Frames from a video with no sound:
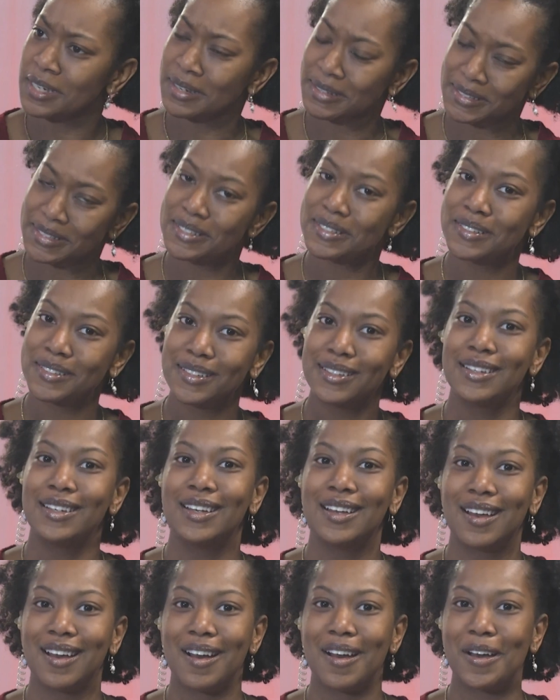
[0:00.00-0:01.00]
nice.
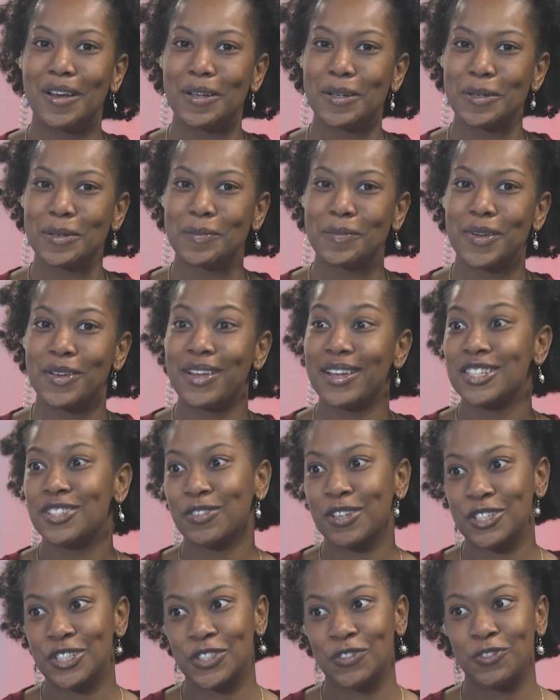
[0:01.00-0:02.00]
Our next
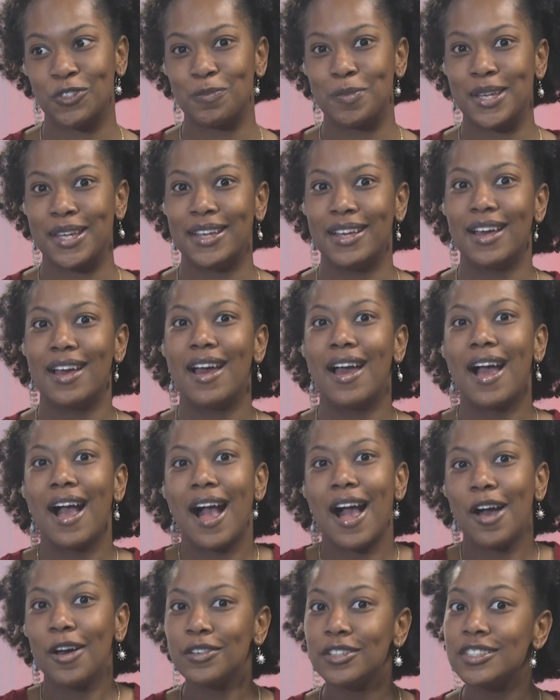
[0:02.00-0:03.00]
question will be,
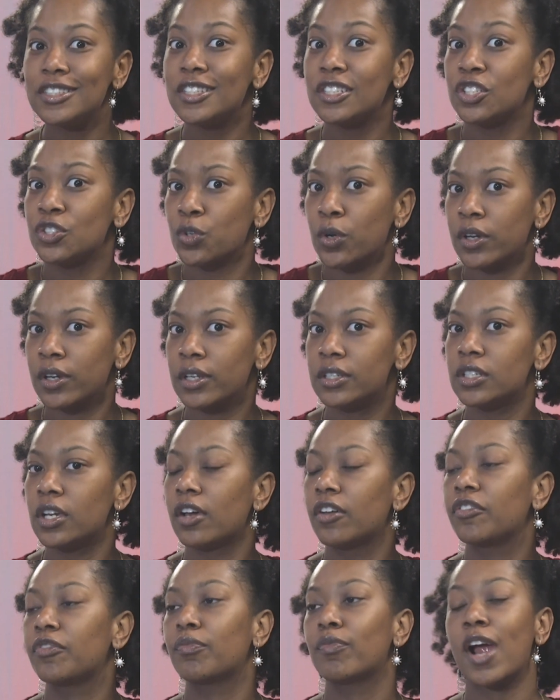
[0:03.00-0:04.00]
how does the shortage
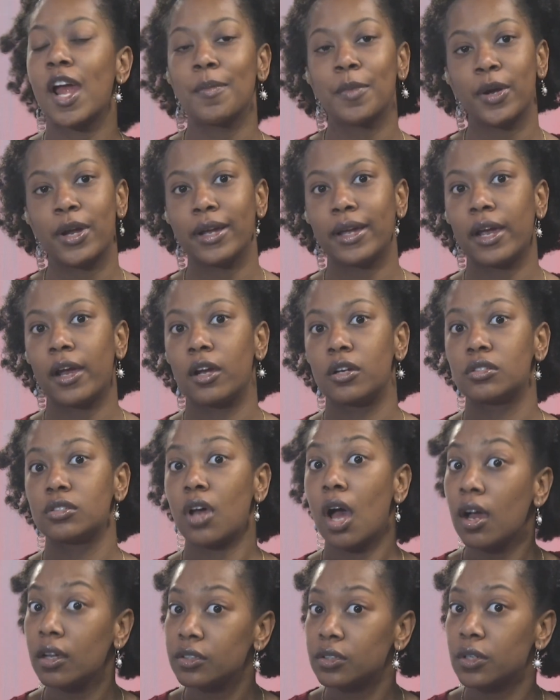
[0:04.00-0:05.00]
of primary care
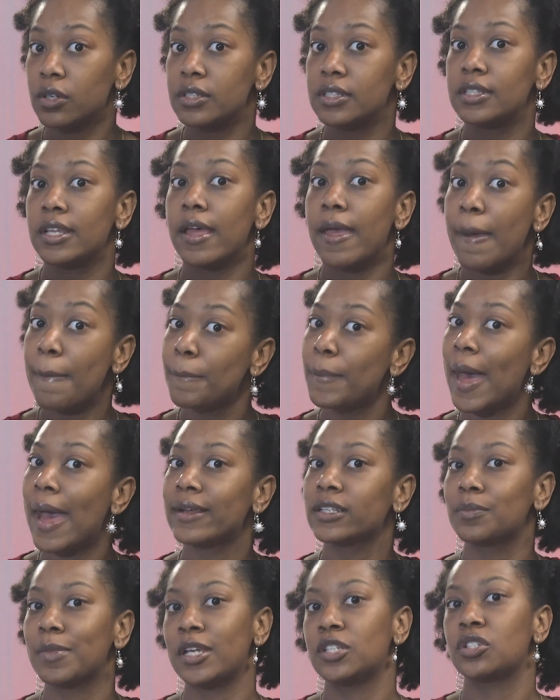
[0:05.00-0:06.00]
doctors
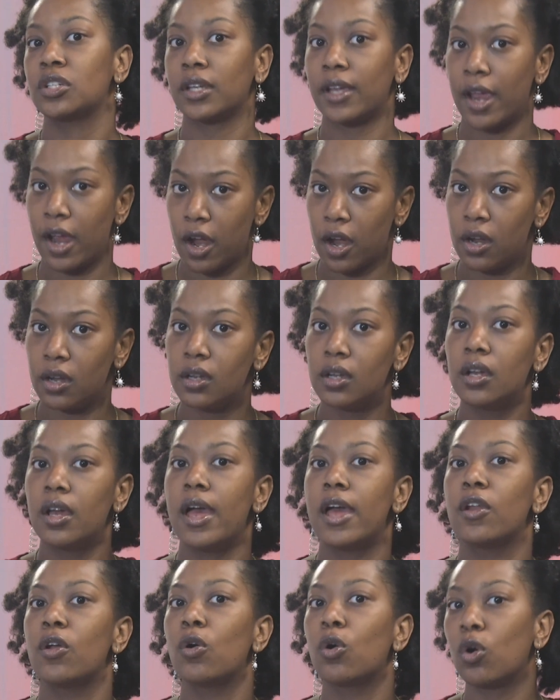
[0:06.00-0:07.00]
impact patient care
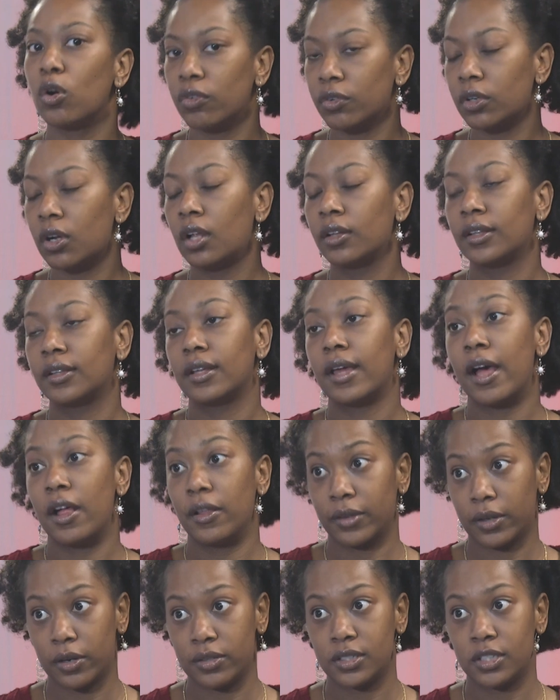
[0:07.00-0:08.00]
and overall
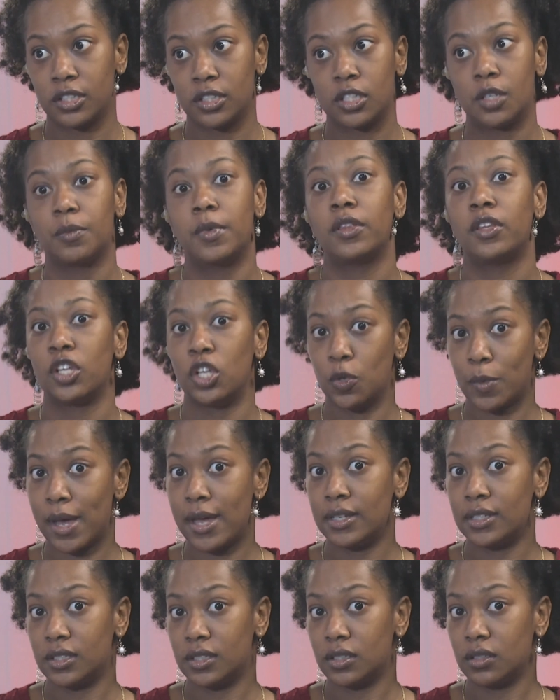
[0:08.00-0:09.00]
healthcare system in the
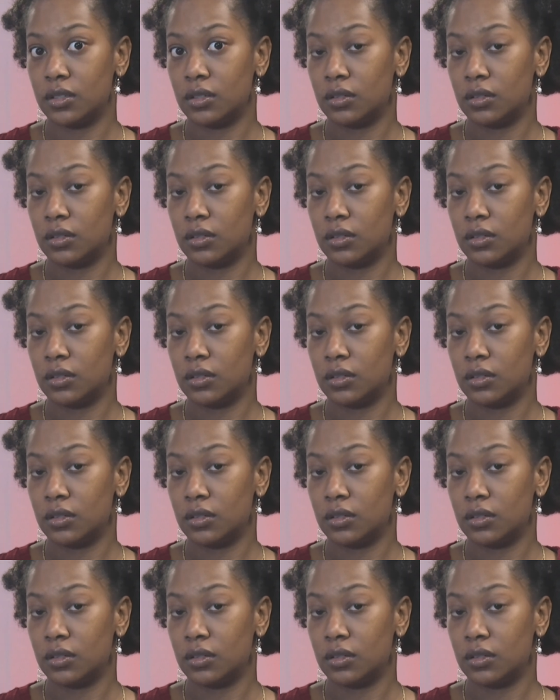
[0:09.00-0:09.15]
U.S.?